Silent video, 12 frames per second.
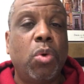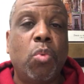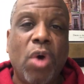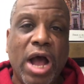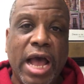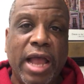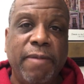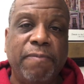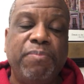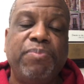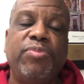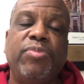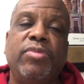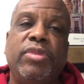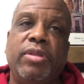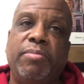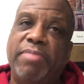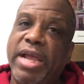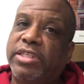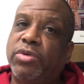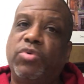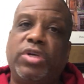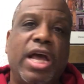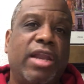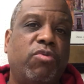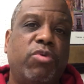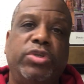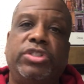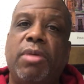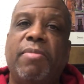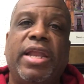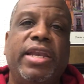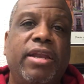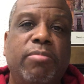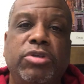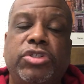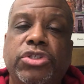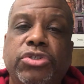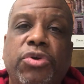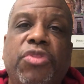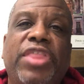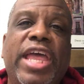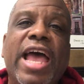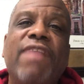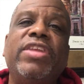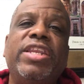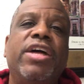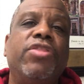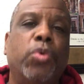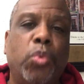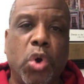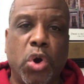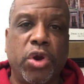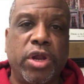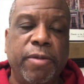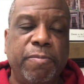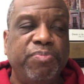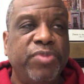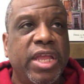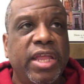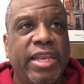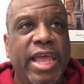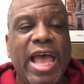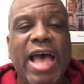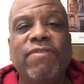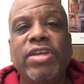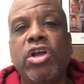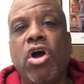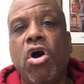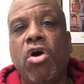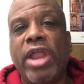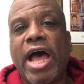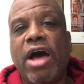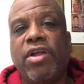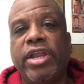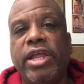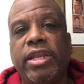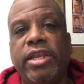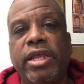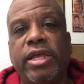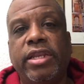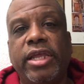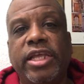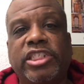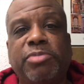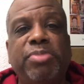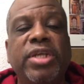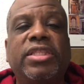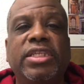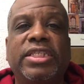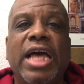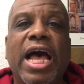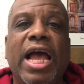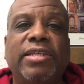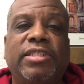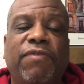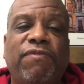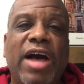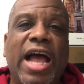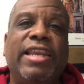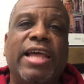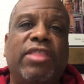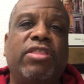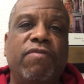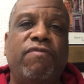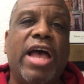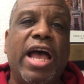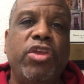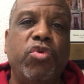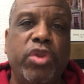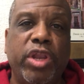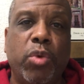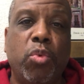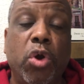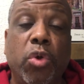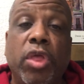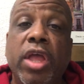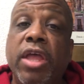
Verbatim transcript: Why? Back to kind of what we're talking about in number two. They haven't done the work. They haven't gone out and, and, and spent the time to find out their value and their worth.